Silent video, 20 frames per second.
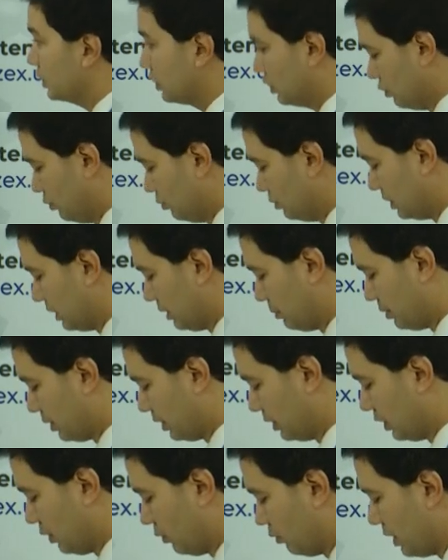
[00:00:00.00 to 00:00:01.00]
soums
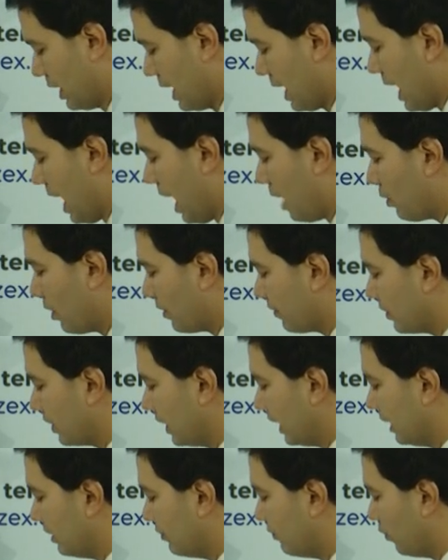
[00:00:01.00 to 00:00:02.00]
per ton.
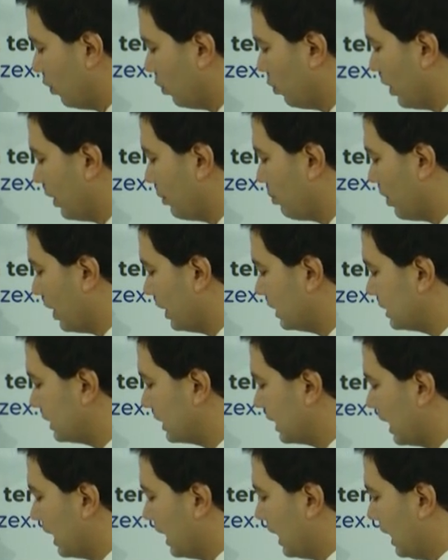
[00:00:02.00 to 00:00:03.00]
However, in the following
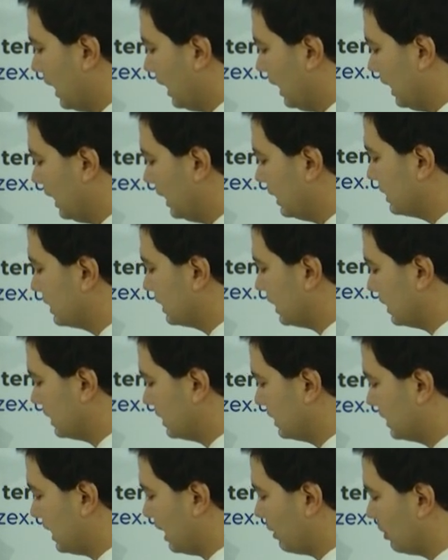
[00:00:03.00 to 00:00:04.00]
months, it is
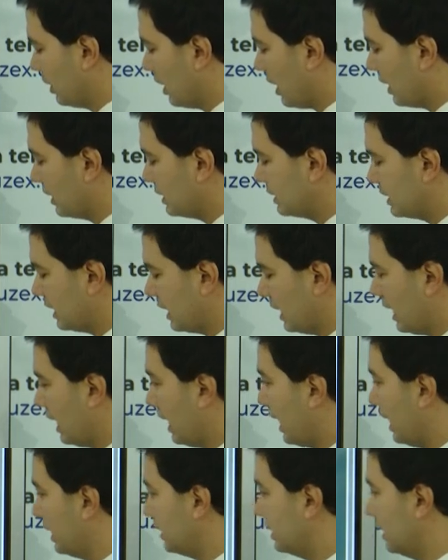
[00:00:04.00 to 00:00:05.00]
stabilized
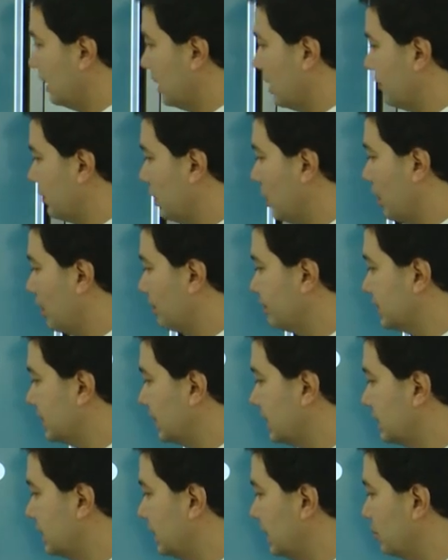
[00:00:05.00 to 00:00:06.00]
at the level of
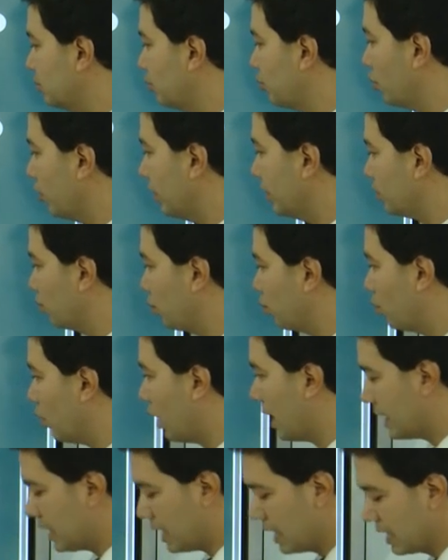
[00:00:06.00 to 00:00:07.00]

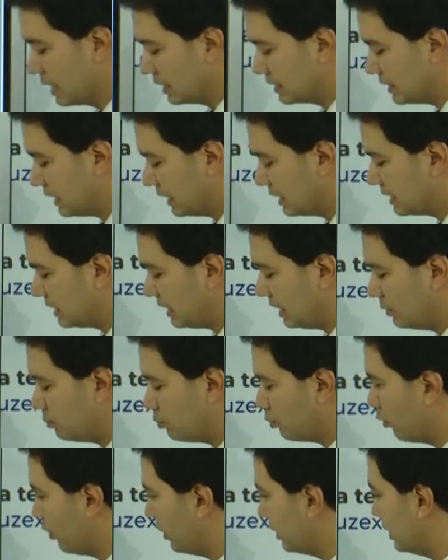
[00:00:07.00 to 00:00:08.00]

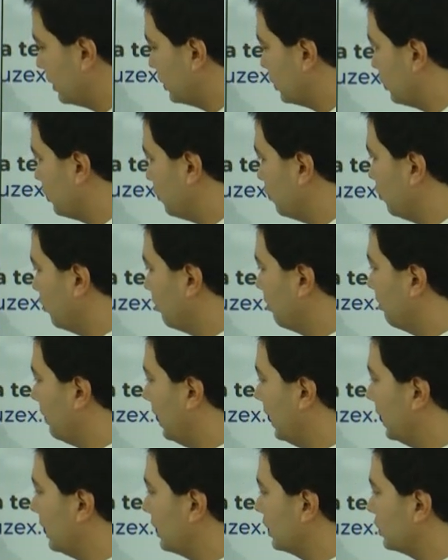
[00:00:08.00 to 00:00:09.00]
16.2
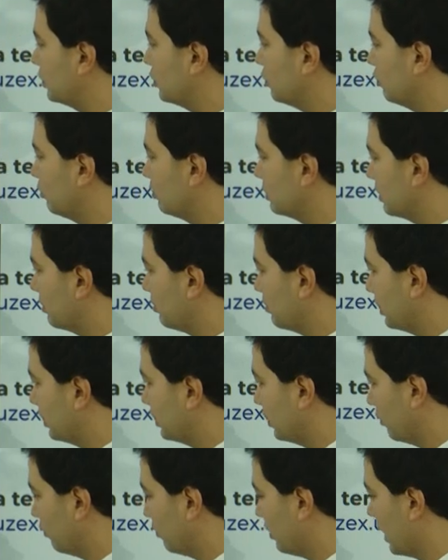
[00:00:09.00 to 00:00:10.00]
million soums per
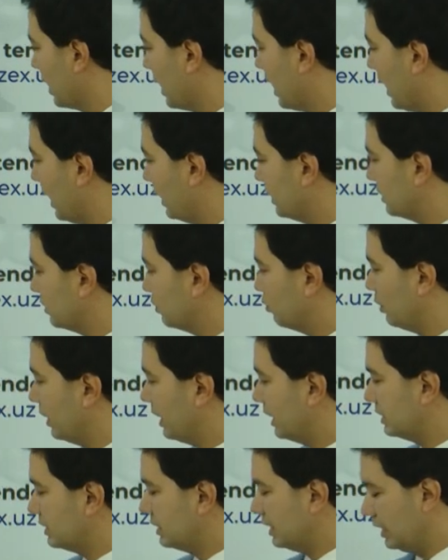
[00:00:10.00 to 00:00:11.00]
ton, as we
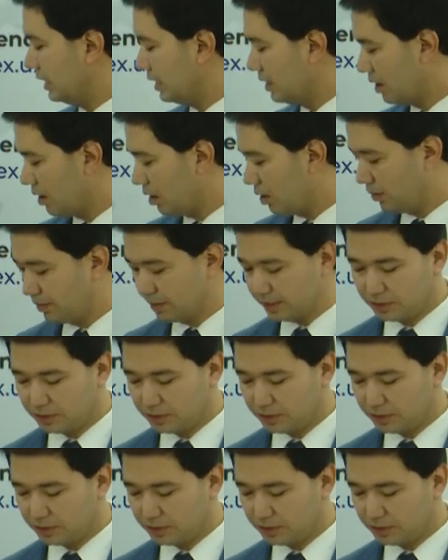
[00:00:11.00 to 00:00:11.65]
can see on the